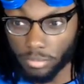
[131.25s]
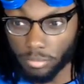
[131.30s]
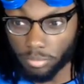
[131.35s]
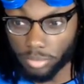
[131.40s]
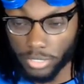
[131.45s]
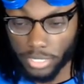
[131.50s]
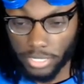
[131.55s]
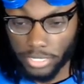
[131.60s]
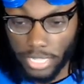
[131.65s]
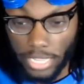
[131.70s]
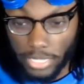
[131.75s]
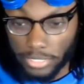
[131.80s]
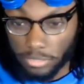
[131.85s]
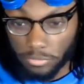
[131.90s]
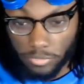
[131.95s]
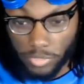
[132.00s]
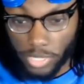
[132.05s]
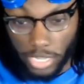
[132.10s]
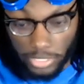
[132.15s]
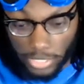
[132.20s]
but I had
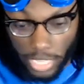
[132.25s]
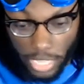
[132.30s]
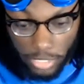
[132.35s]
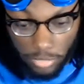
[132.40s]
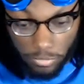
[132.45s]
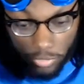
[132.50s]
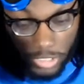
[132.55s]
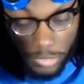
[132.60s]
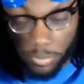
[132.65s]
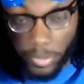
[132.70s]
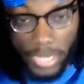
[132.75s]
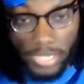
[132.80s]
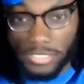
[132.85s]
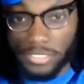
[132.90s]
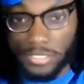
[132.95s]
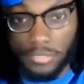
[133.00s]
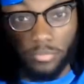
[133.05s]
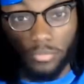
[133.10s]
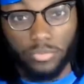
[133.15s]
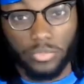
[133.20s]
to, I gotta
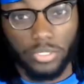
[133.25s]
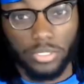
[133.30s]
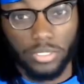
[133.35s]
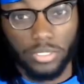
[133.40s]
respect him.